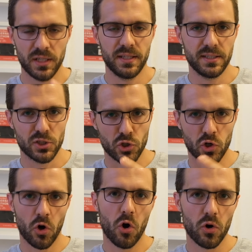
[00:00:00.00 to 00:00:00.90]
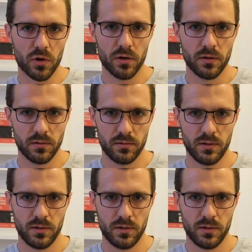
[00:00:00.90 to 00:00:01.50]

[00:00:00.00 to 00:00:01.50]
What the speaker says: this core